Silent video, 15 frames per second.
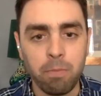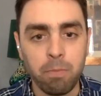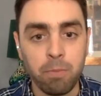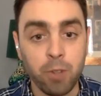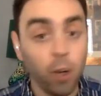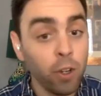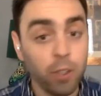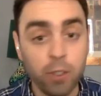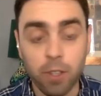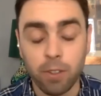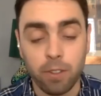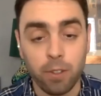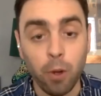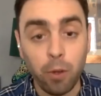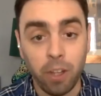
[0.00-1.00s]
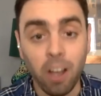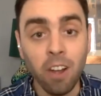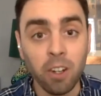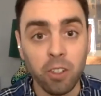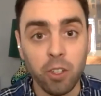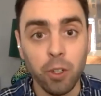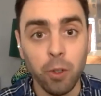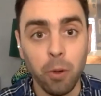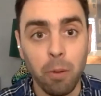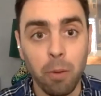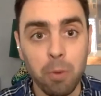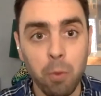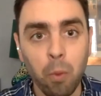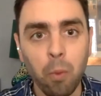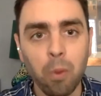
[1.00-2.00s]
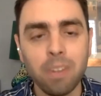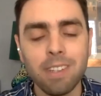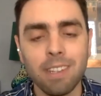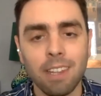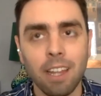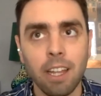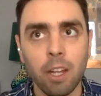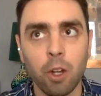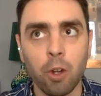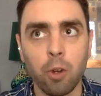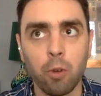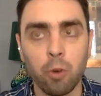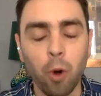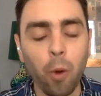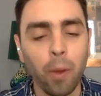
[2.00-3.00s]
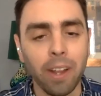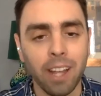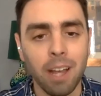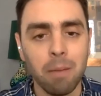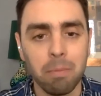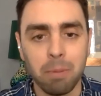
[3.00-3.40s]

Sort of so young too. I mean, what's it like growing up